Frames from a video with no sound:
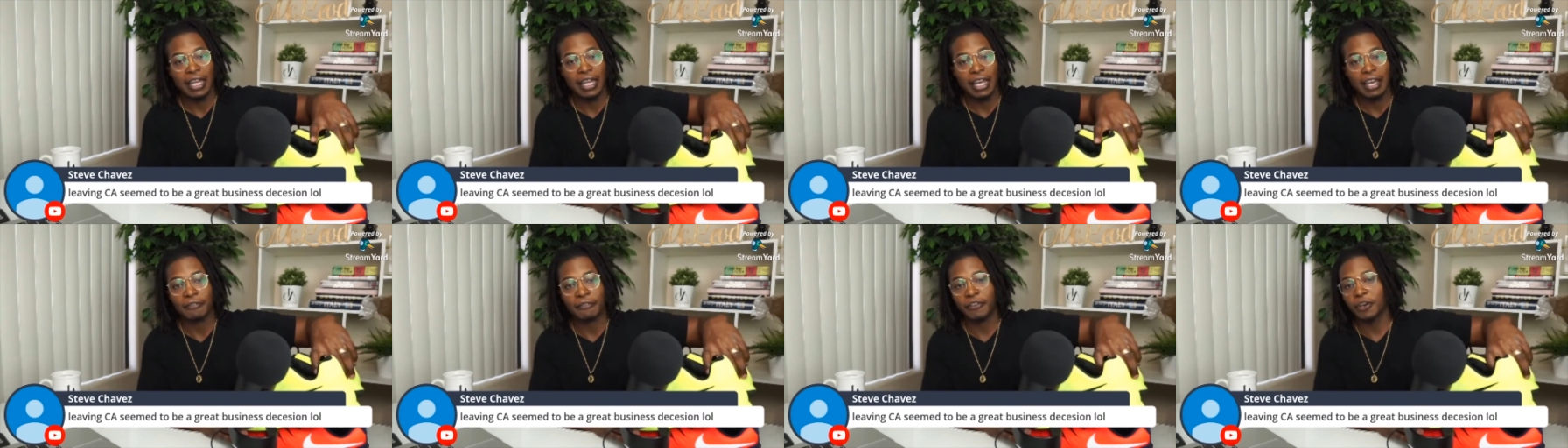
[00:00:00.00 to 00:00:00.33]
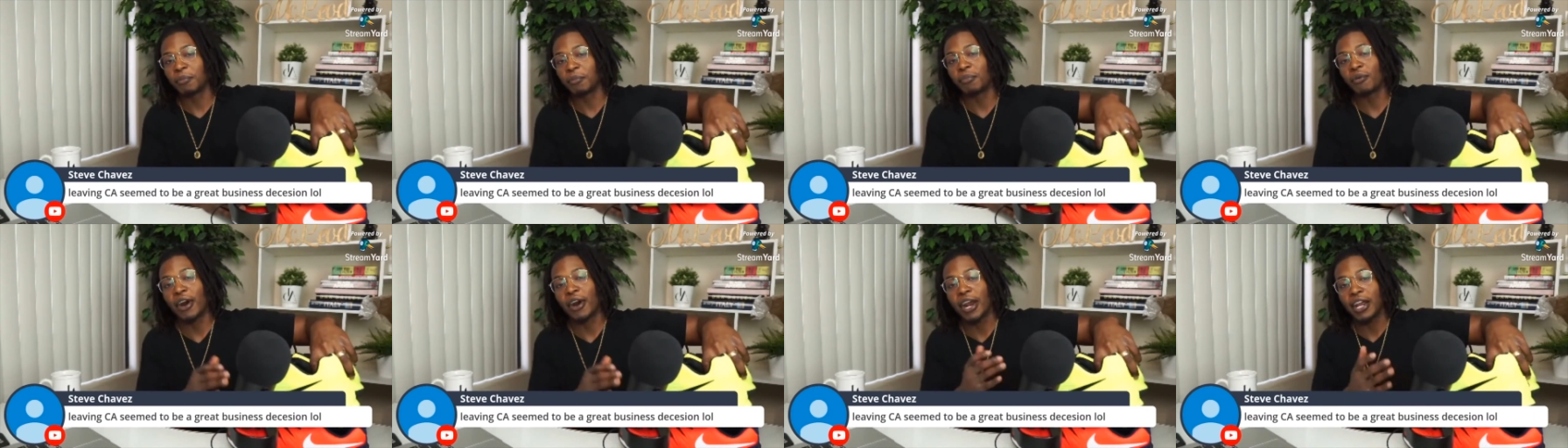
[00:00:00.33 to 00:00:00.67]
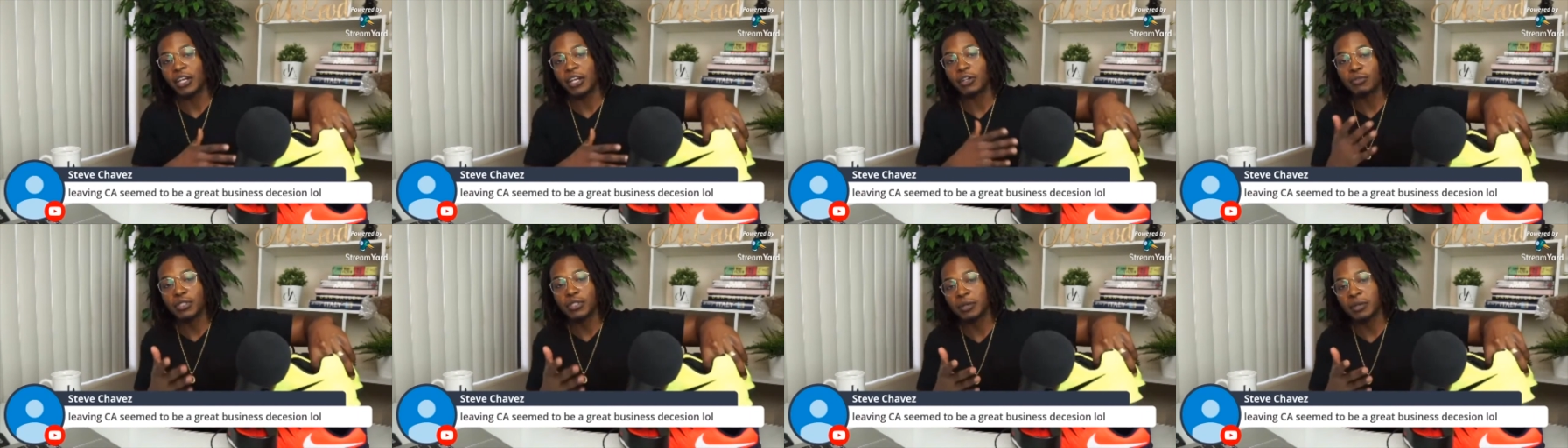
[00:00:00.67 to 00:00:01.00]
if you're
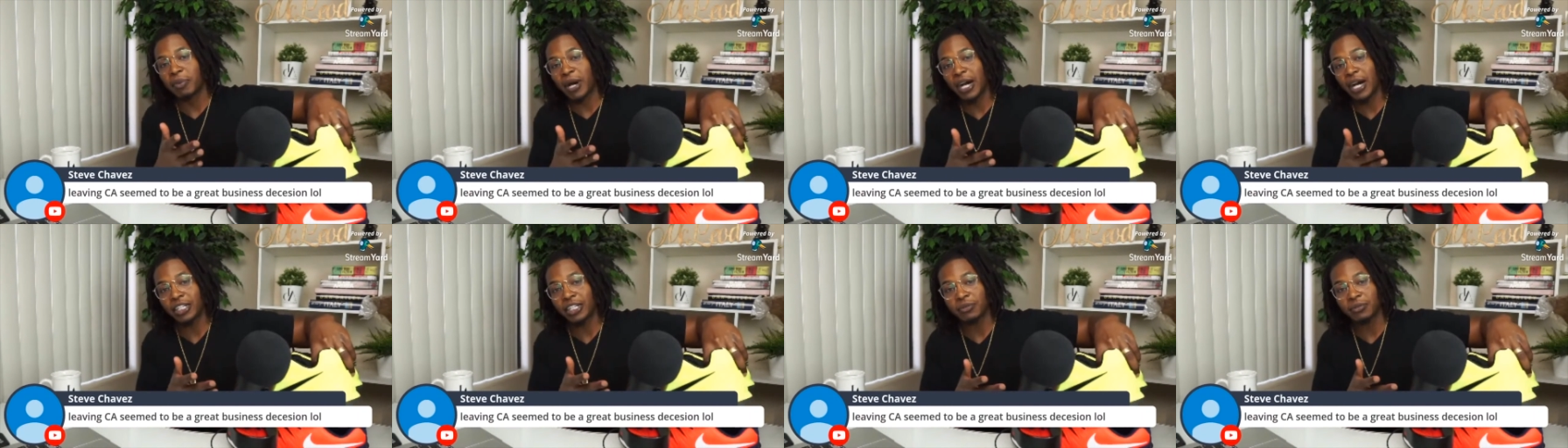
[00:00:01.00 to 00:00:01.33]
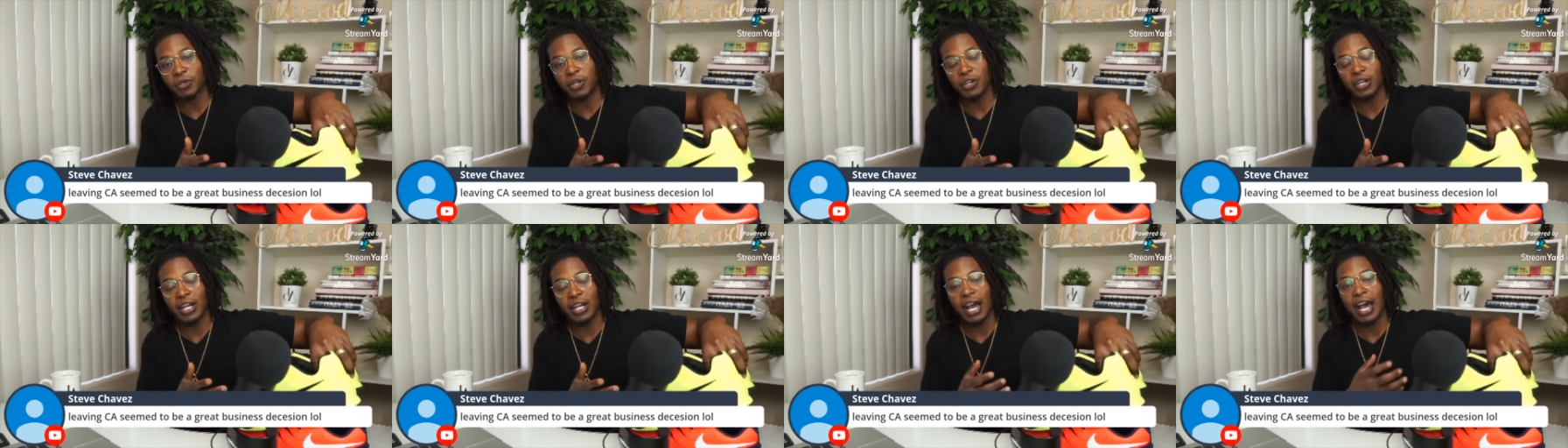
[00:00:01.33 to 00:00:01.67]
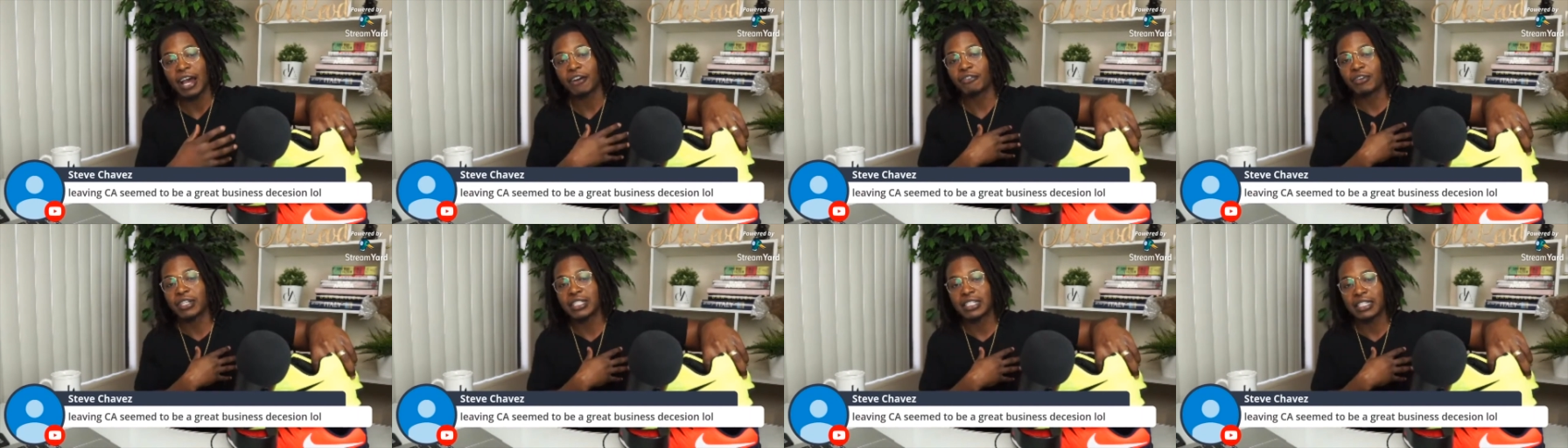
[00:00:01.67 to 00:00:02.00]
brand new to Poshmark,
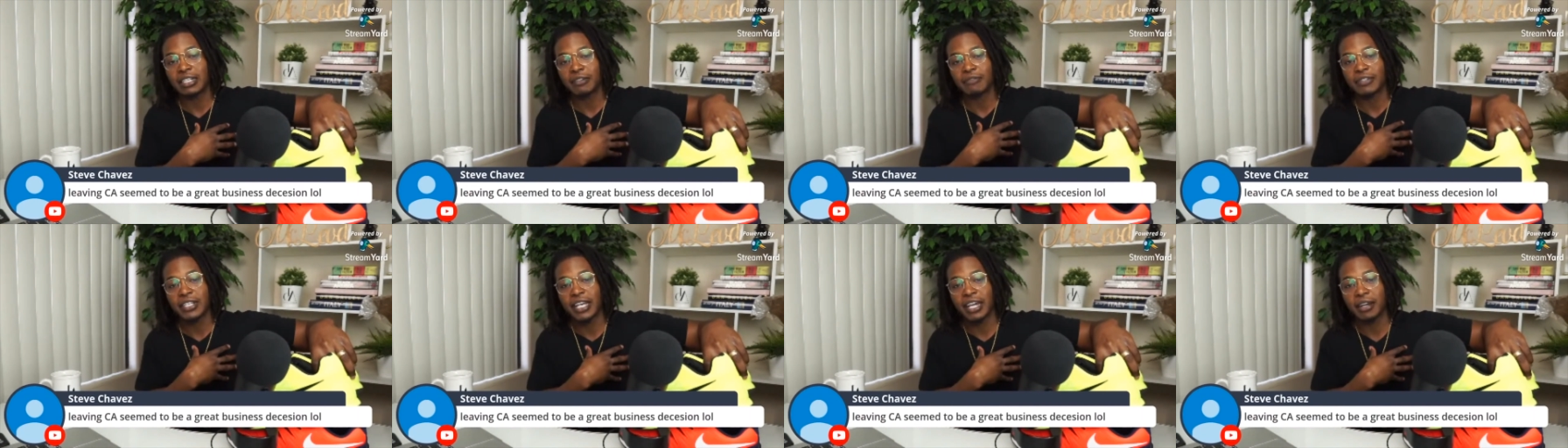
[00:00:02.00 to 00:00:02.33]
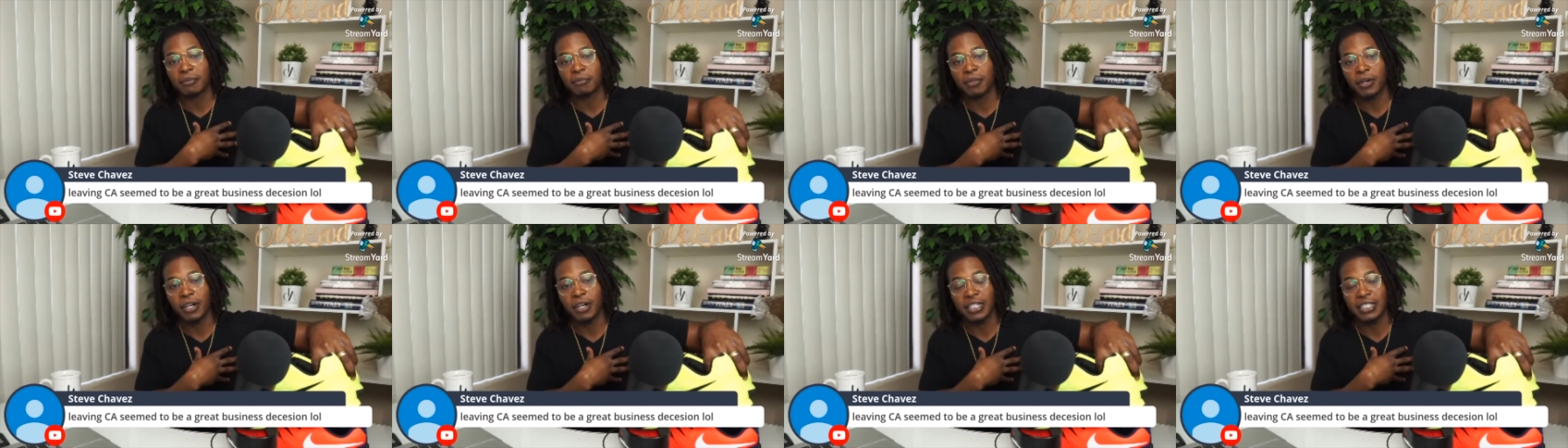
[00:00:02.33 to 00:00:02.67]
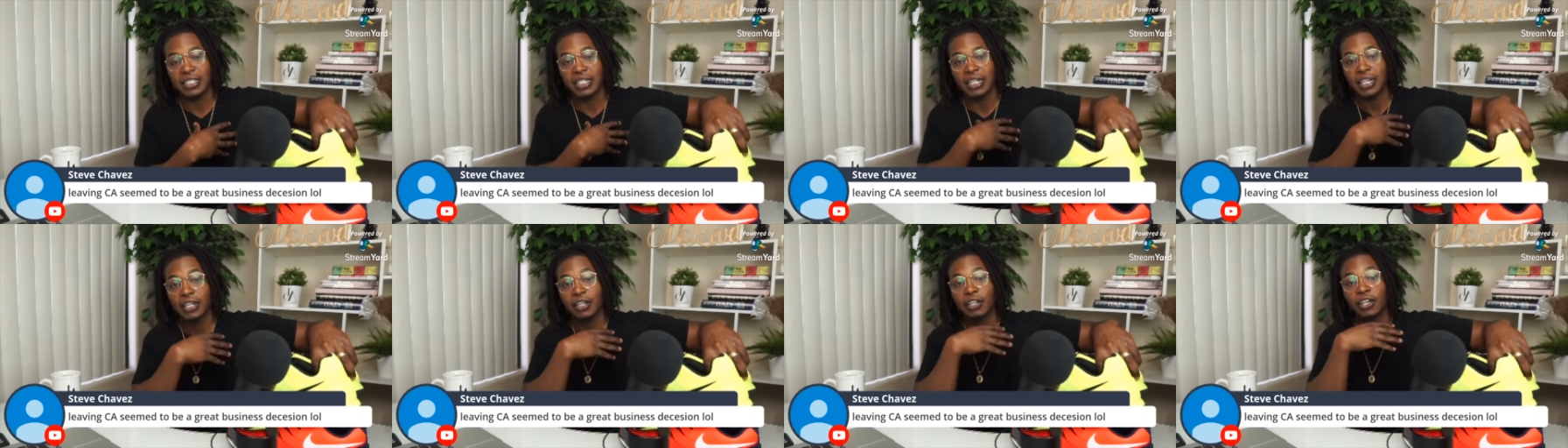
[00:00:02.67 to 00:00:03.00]
I receive 10 bucks